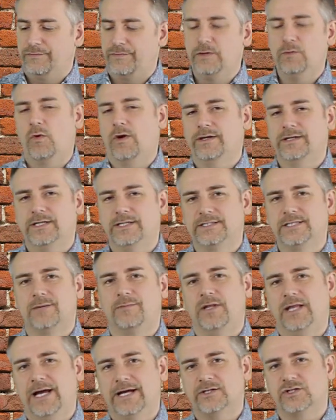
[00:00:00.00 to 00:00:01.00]
wanted a
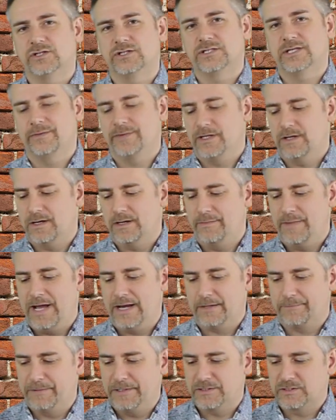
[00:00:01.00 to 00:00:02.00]
double action
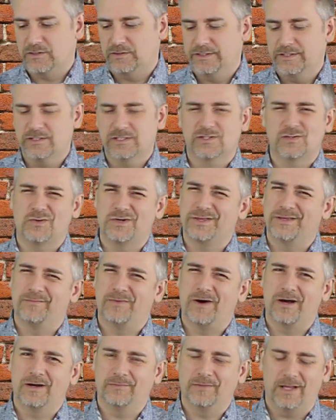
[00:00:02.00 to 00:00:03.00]
semi-automatic pistol, and here's sort of the
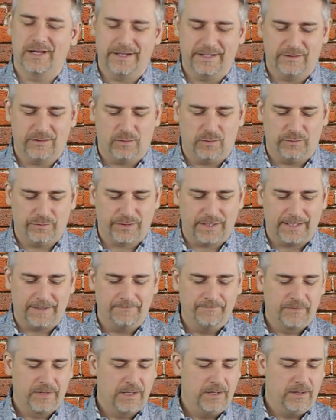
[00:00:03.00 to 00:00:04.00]
bottom line of the whole thing.
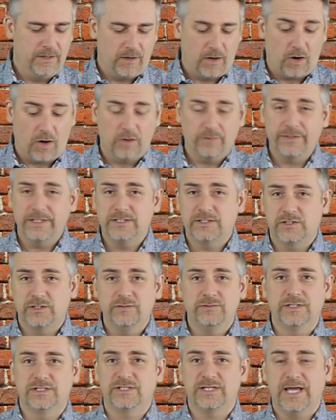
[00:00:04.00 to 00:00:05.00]
Are these
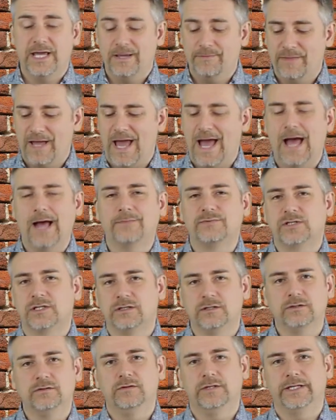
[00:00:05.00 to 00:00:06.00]
two the same?
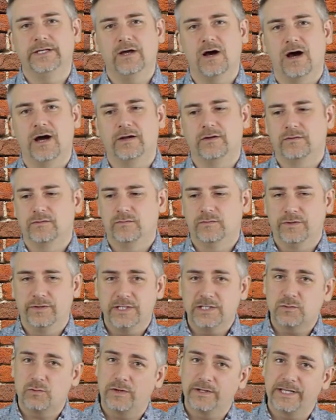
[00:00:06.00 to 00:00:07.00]
Absolutely not. Will
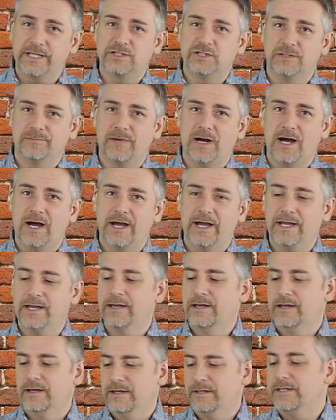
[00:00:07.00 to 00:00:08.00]
this one get you by?
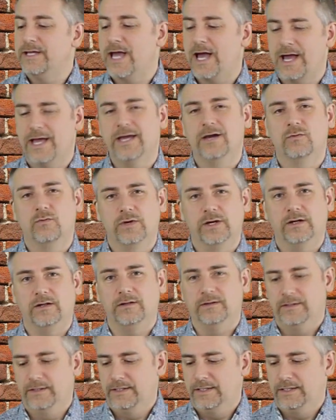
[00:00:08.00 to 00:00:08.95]
Yeah, it will.